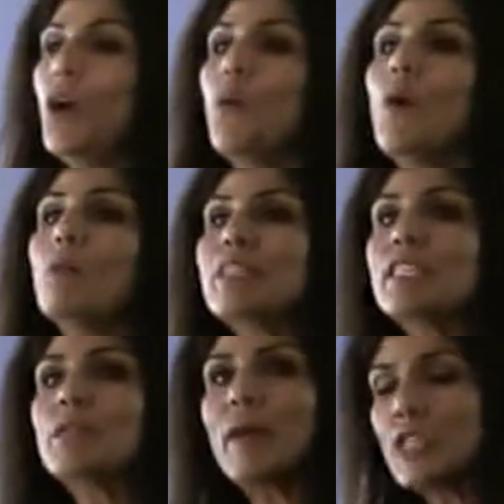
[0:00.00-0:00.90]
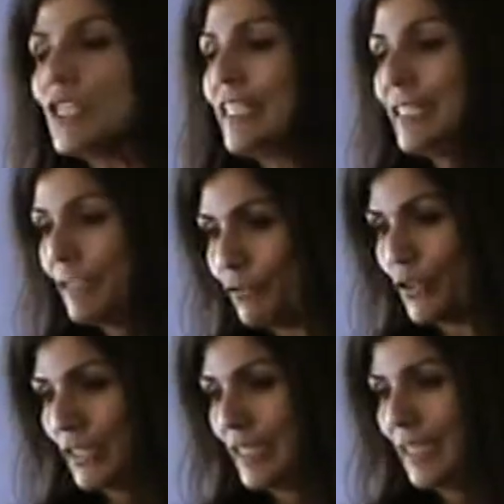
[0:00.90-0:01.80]
What was especially
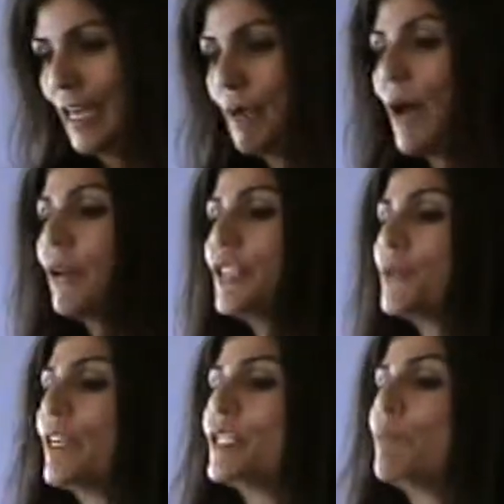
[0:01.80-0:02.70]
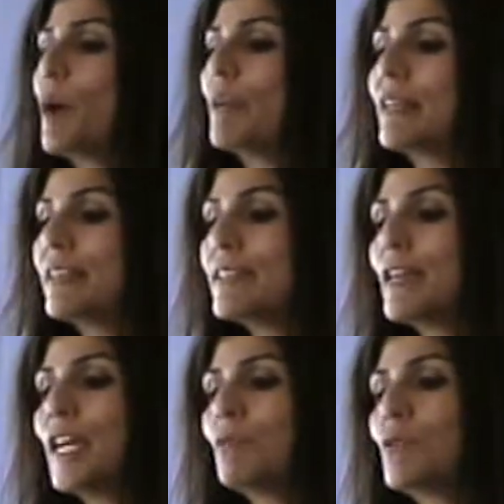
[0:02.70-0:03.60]
different about Israel's bombing this time